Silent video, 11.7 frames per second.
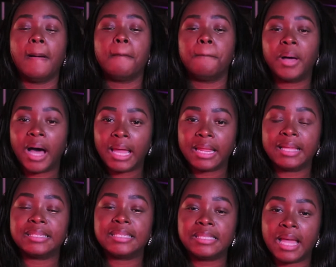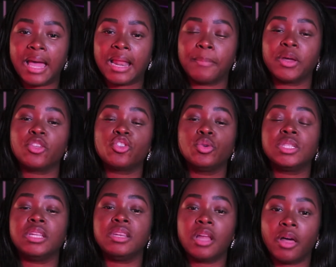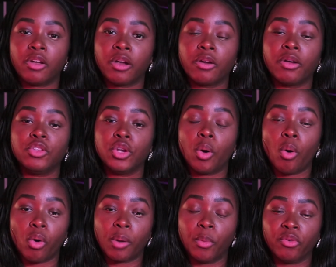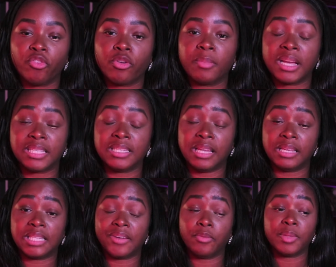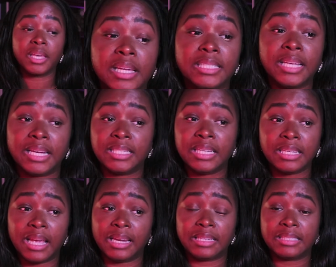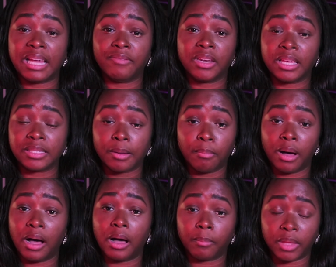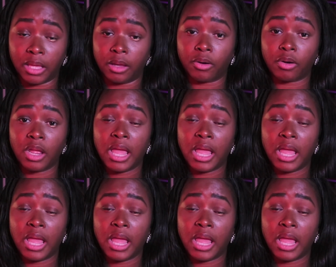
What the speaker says: But instead, I'm gonna choose another, horror movie from 1987, because 1987 is a bomb year.